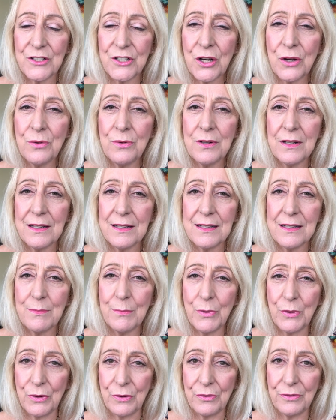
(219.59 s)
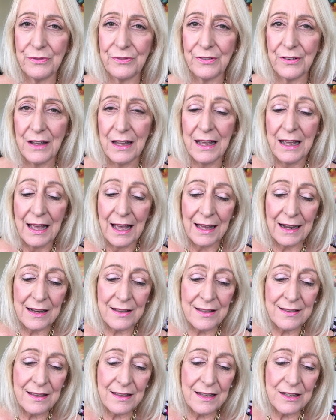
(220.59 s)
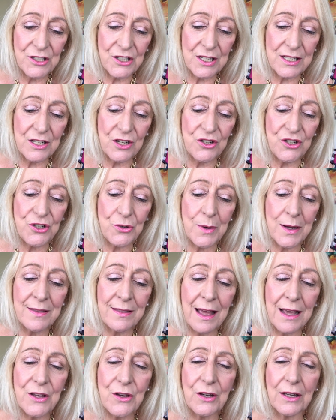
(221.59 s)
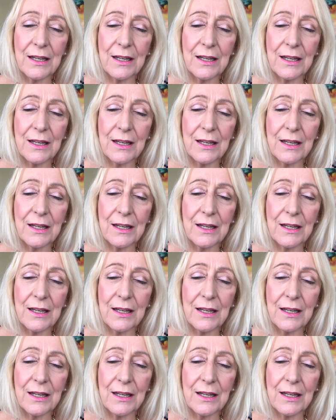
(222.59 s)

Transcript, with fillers: Don't move. And I think that just in doing that,